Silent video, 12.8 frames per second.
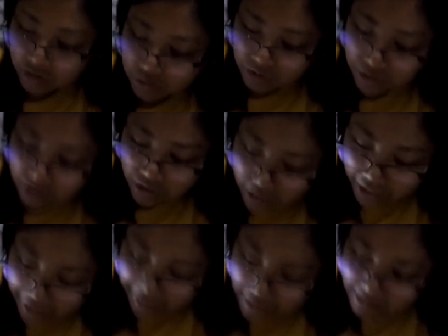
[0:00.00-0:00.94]
to siya,
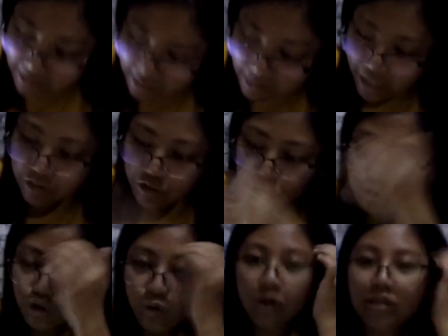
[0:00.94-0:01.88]
guys. I don't
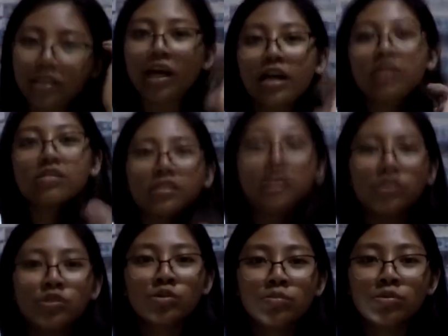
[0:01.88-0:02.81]
know what else I
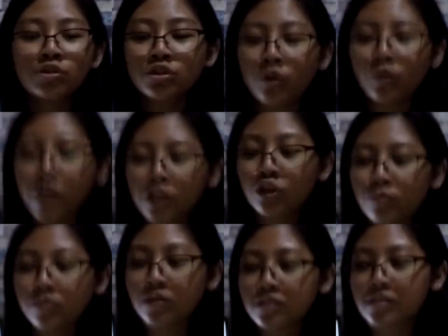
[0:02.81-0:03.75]
should be showing you
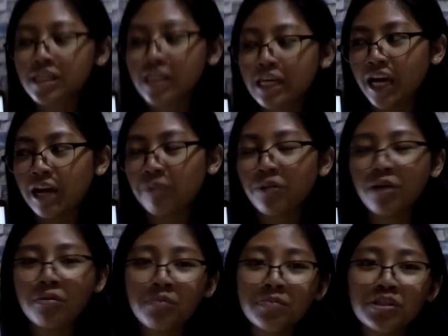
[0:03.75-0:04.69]
because like I
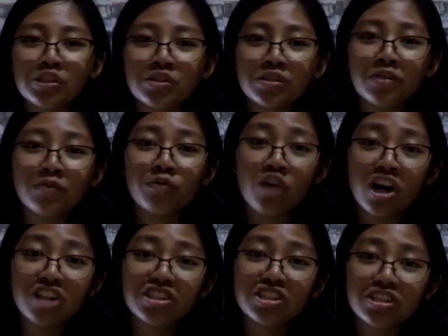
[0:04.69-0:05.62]
probably should have
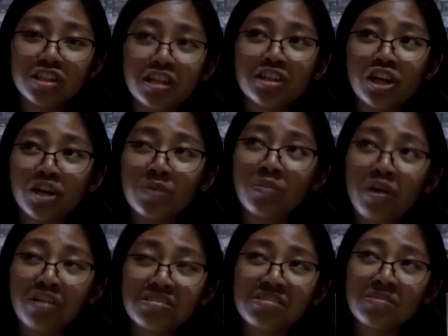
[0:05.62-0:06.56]
watched an
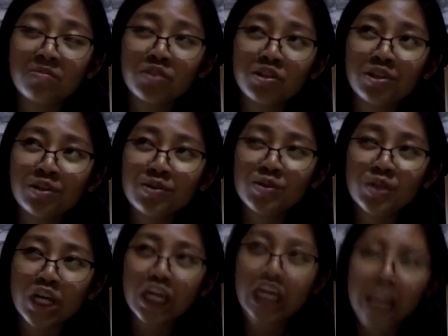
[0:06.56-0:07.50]
unboxing video so
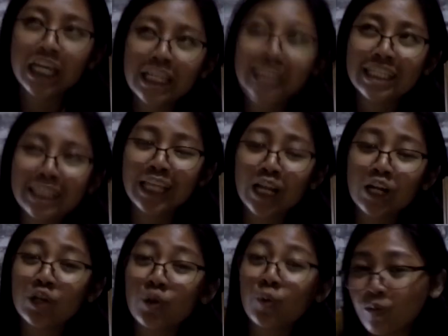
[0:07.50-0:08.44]
like I can tell
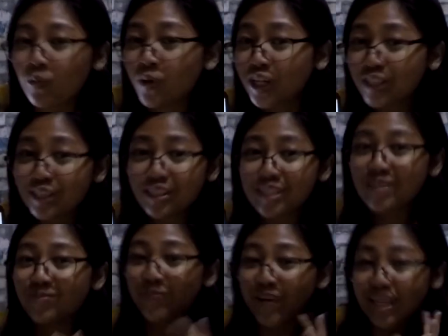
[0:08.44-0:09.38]
you what the
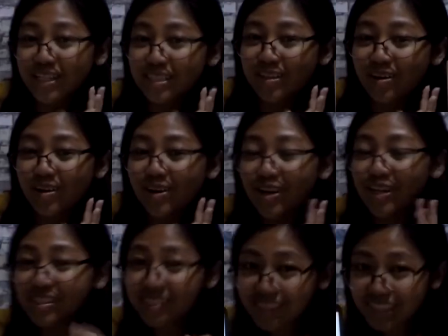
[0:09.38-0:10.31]
specs are
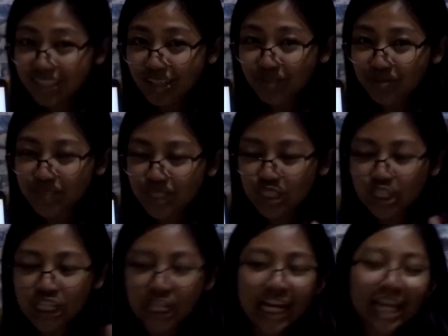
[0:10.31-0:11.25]
and stuff. So
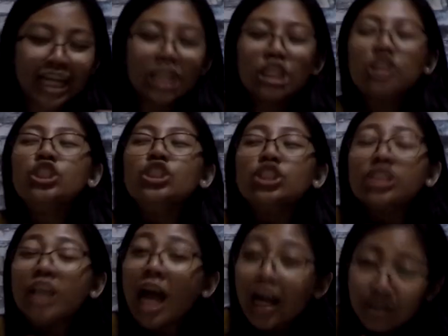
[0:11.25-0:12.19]
like
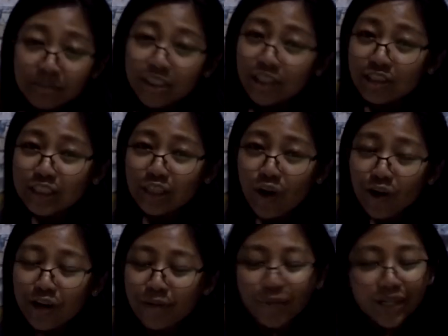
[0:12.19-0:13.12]
I'm so
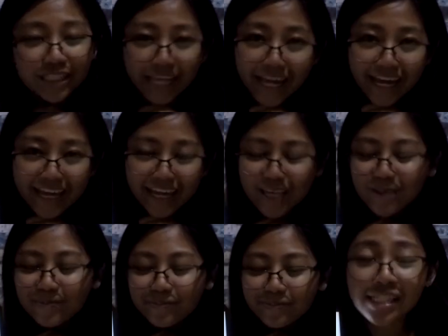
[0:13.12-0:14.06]
sorry, but hey,
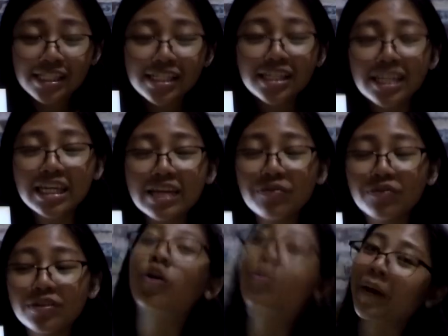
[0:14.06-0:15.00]
this is a gift
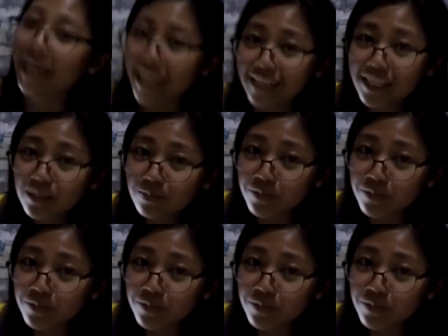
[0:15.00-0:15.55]
for my 18th